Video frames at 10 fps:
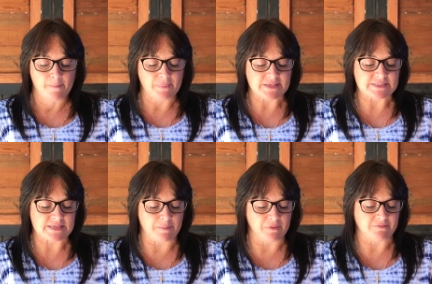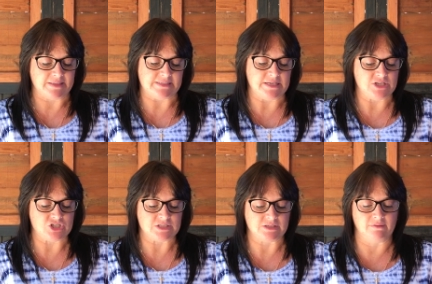But some of the
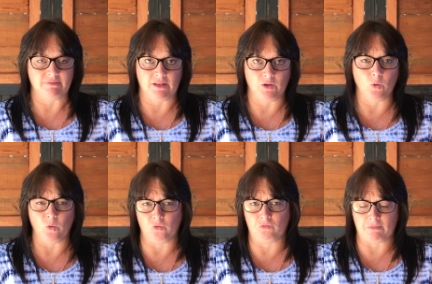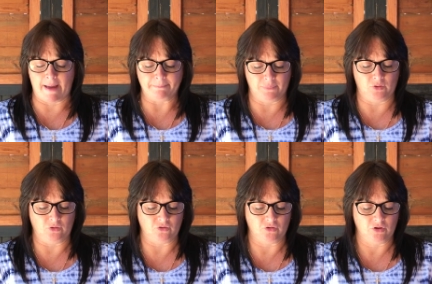teachers of the law grumbled.